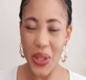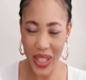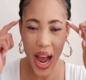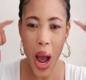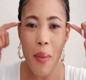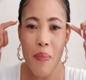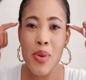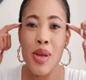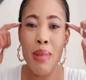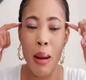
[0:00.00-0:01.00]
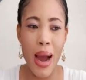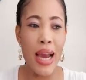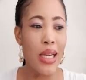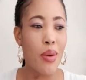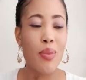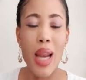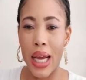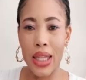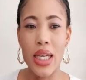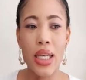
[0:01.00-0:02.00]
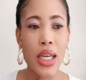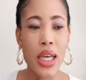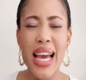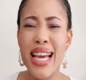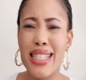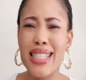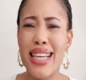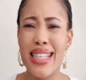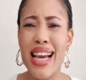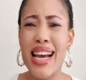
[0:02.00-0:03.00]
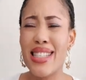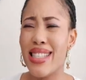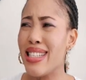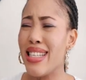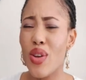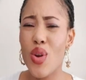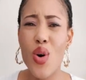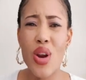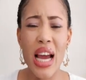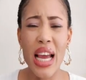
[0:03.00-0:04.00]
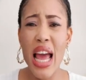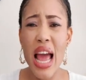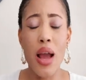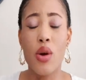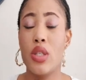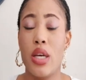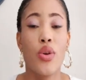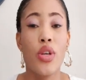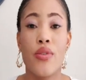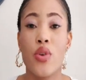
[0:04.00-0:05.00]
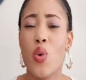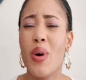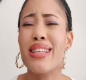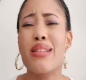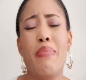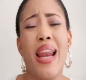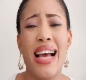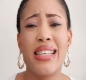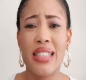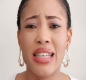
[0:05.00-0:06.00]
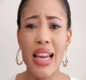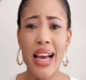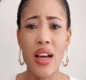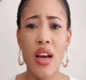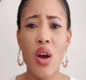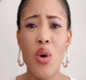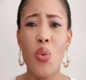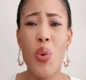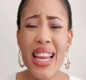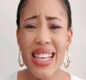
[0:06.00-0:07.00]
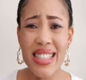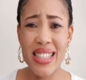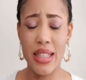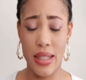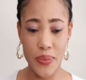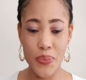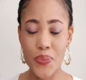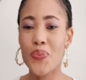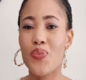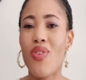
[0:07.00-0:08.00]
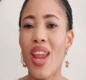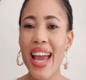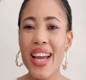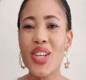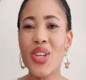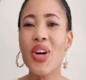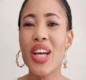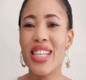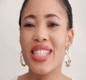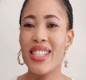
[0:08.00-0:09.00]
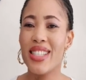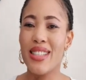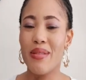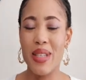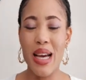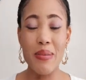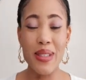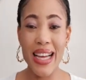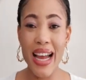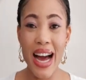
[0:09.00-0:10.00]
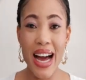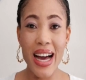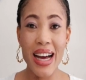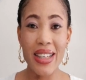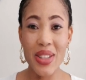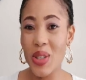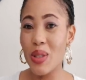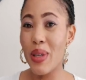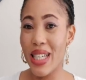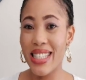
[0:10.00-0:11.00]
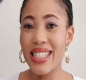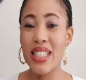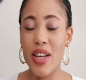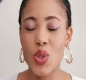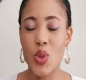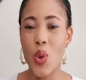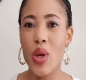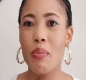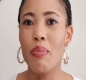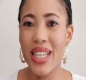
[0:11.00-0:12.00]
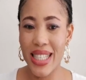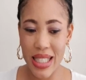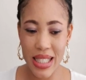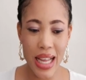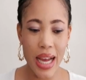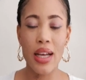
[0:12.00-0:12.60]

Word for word: So now in my mind, I'm like thinking, is it a yes? Is it a no? Like, because I don't even know what is a plastic. Like, what is it? And you know, cashiers, sometimes they are not patient. They are so impatient.